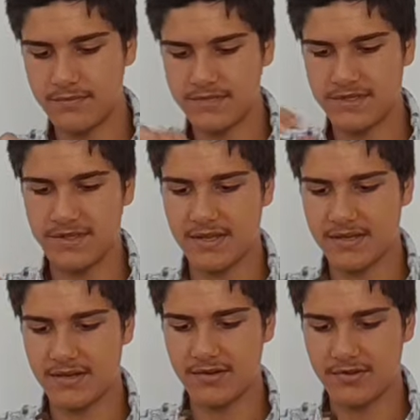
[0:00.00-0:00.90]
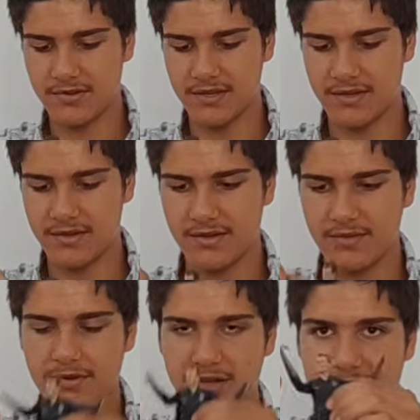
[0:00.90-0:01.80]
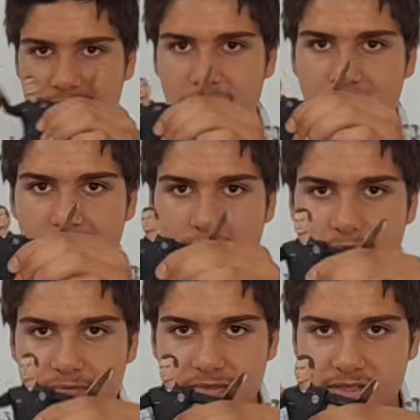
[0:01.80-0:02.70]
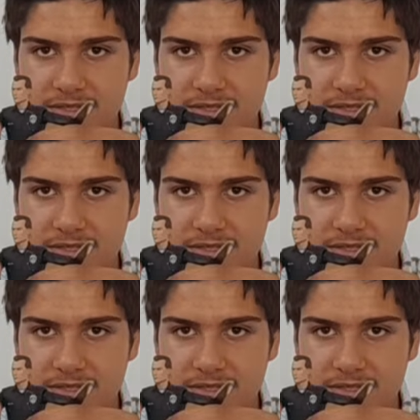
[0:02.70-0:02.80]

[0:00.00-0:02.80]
So there you go, got the bloody crowbar arms.